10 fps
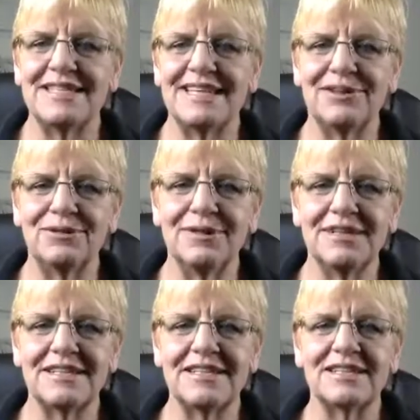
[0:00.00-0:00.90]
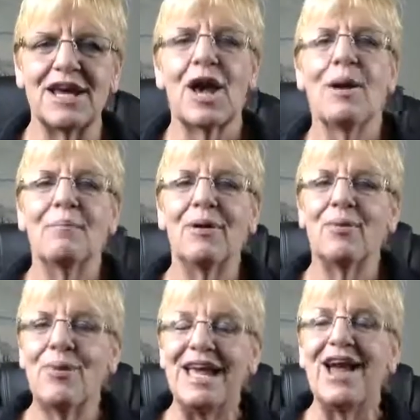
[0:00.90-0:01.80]
and illnesses, but
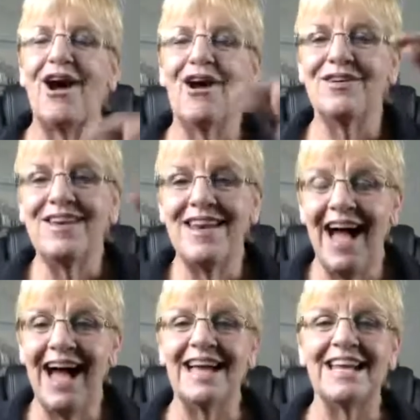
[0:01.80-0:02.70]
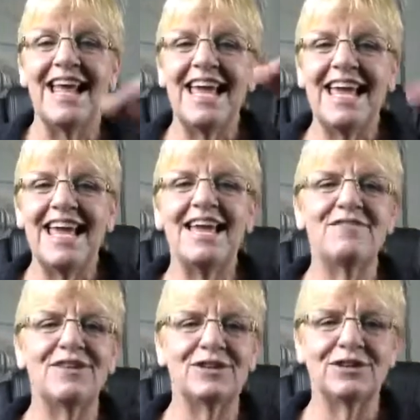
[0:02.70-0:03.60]
we are not
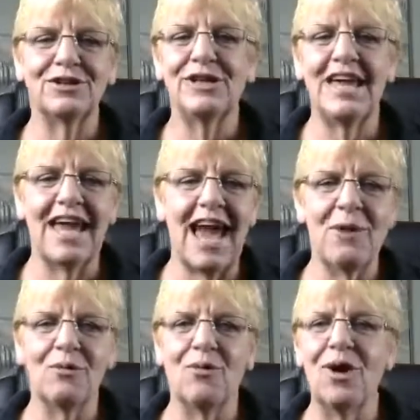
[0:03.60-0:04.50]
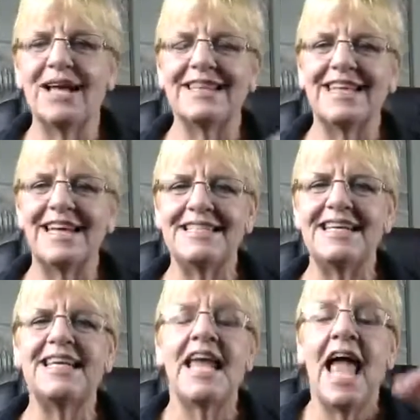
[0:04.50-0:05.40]
even looking at what they
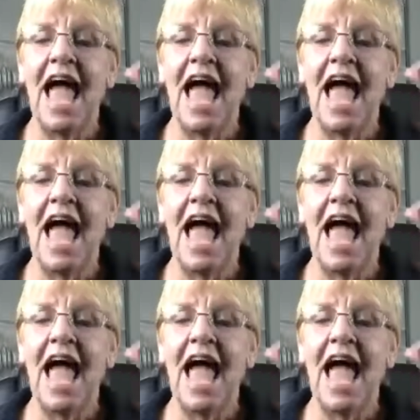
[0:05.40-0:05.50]
did.